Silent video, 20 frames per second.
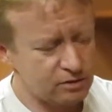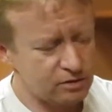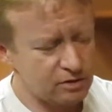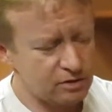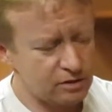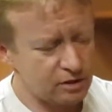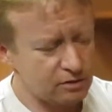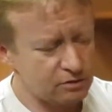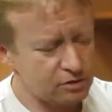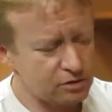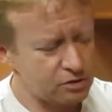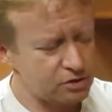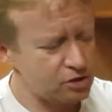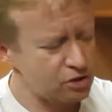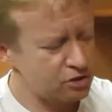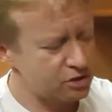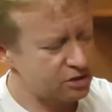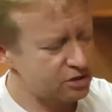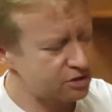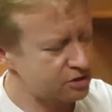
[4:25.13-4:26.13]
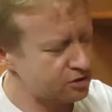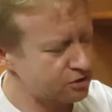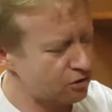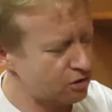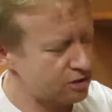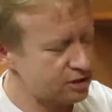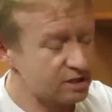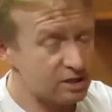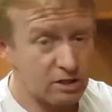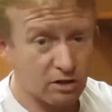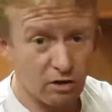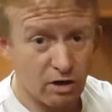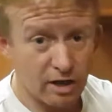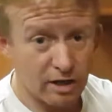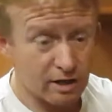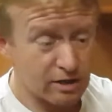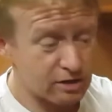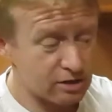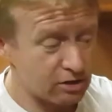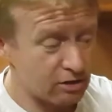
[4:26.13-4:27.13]
You know, just turn it to the side. It's like
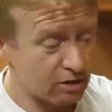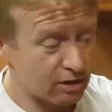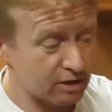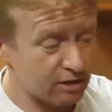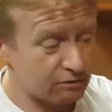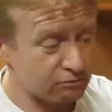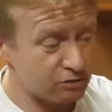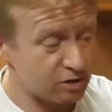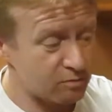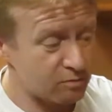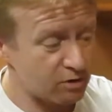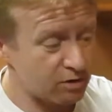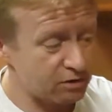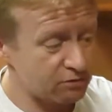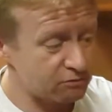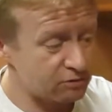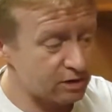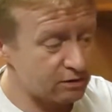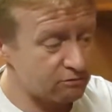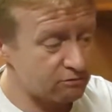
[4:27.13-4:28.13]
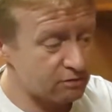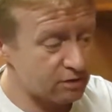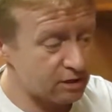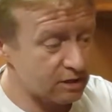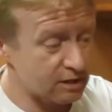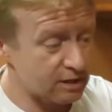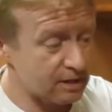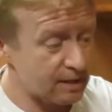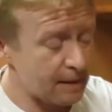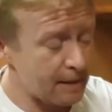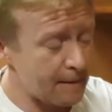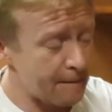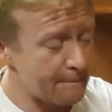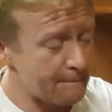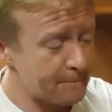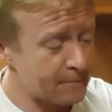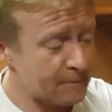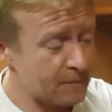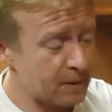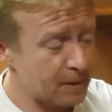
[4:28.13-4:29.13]
a 3x3 really.
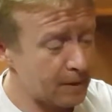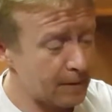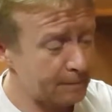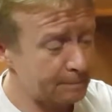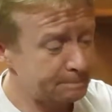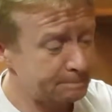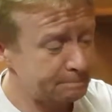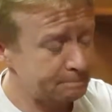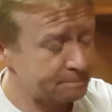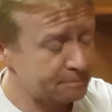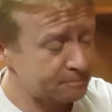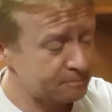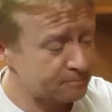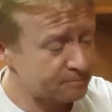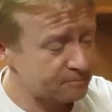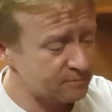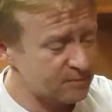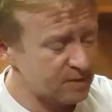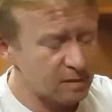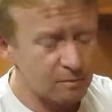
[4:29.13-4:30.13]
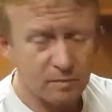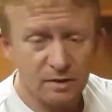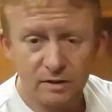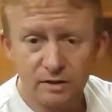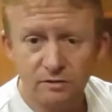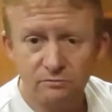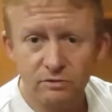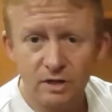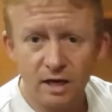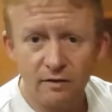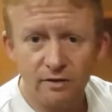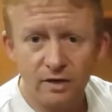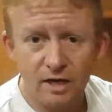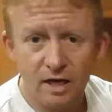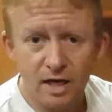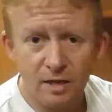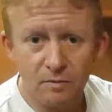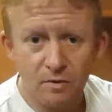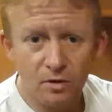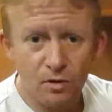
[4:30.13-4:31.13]
But it doesn't really have a
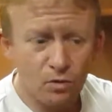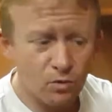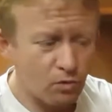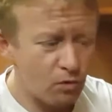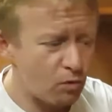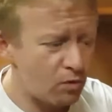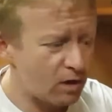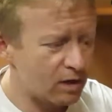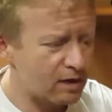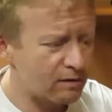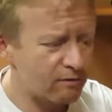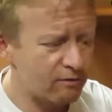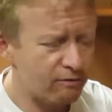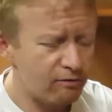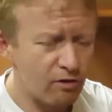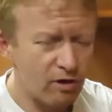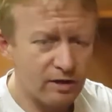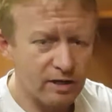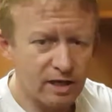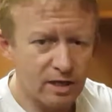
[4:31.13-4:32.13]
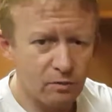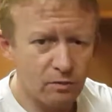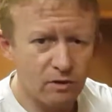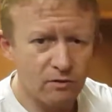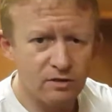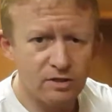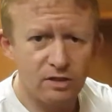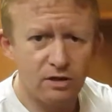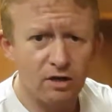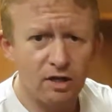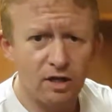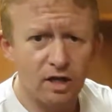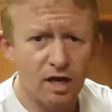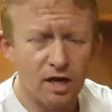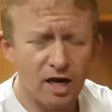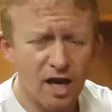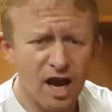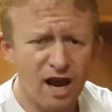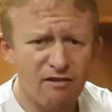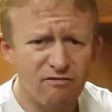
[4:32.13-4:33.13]
name. All I can ever find anywhere is like an
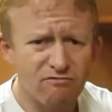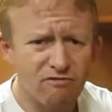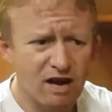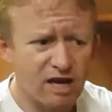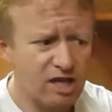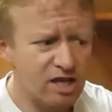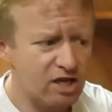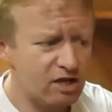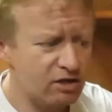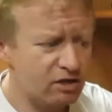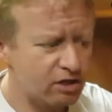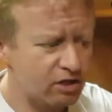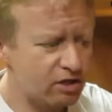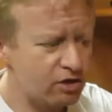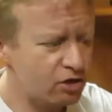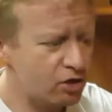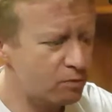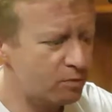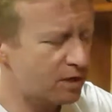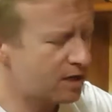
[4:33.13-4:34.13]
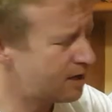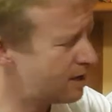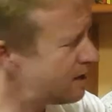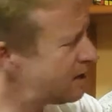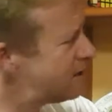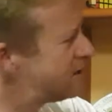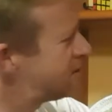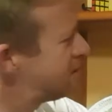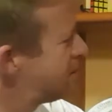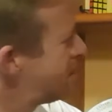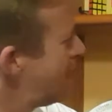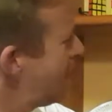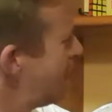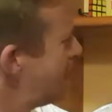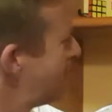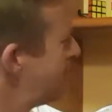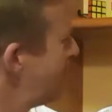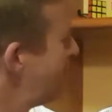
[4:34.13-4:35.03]
irregular cube. It needs a name,